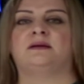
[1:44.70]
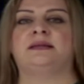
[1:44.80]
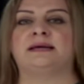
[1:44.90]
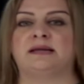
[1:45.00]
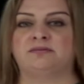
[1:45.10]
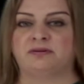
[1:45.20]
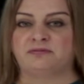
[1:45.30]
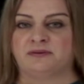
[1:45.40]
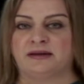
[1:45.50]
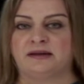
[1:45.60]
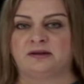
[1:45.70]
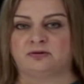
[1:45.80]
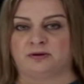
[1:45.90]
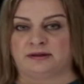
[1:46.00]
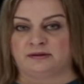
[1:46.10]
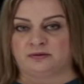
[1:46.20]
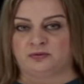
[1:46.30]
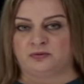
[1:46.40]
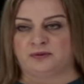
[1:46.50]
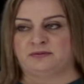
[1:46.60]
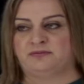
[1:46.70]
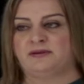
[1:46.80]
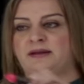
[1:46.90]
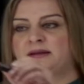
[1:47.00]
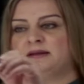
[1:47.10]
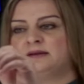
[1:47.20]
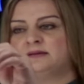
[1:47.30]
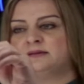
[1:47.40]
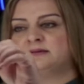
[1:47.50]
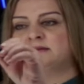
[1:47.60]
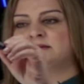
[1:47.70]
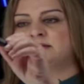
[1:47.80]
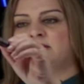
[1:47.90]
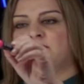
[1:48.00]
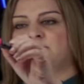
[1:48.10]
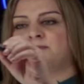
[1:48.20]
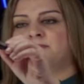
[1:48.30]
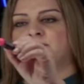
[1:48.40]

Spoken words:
negative infinity to infinity. So